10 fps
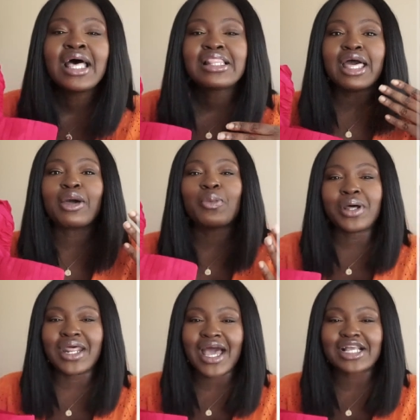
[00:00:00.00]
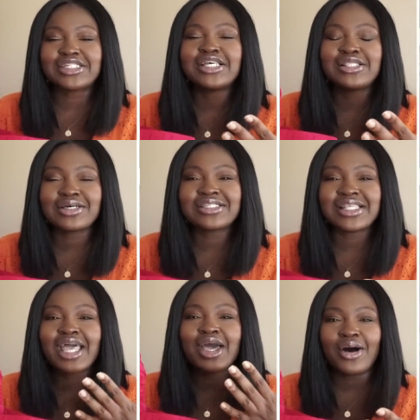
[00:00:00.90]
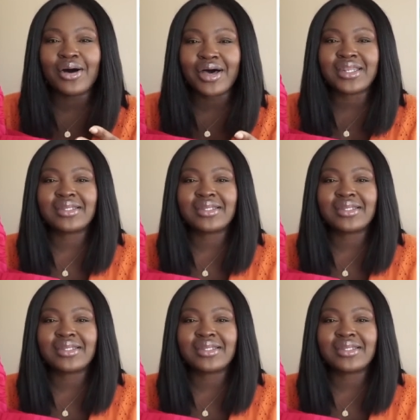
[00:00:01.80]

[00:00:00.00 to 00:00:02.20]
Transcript: like what it actually looks like on.